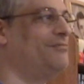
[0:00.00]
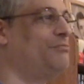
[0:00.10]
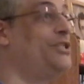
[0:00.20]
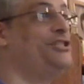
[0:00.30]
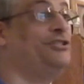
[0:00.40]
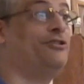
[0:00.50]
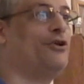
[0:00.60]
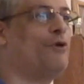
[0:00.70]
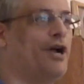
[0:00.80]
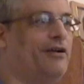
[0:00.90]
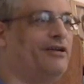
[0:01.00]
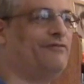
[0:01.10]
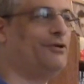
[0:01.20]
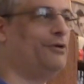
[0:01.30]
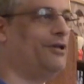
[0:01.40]
preaching to the choir,
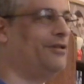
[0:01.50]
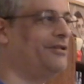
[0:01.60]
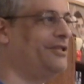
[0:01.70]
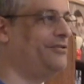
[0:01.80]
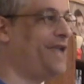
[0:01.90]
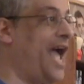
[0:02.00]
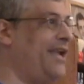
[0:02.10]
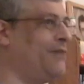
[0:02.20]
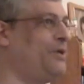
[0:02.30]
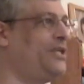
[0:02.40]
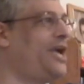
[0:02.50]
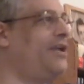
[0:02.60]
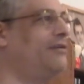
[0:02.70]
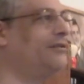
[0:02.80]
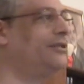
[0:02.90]
if you will, and yeah, be
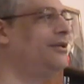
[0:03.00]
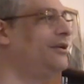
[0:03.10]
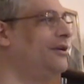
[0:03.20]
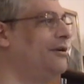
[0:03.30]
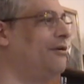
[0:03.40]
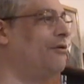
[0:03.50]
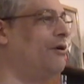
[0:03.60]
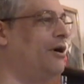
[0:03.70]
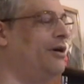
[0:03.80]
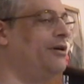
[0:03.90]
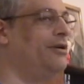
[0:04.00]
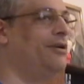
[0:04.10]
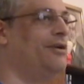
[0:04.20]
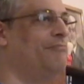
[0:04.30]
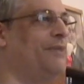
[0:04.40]
hailed,
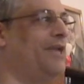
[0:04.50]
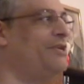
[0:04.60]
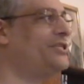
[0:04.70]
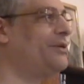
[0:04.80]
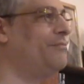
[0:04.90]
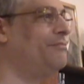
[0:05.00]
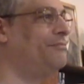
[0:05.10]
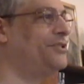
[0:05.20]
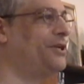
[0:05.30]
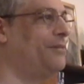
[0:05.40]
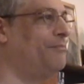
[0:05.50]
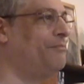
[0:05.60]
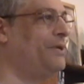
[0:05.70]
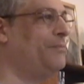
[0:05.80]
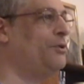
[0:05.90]
or maybe
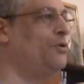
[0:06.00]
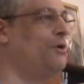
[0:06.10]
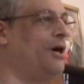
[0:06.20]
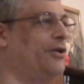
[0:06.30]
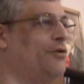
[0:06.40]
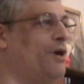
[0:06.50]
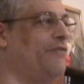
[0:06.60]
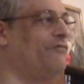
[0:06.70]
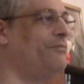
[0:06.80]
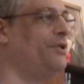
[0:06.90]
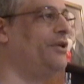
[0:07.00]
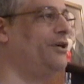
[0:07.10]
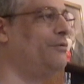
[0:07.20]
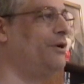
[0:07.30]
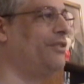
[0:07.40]
some people who aren't quite
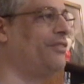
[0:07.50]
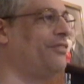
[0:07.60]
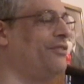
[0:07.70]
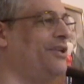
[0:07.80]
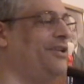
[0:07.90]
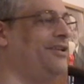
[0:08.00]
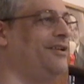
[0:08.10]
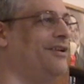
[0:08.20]
familiar with the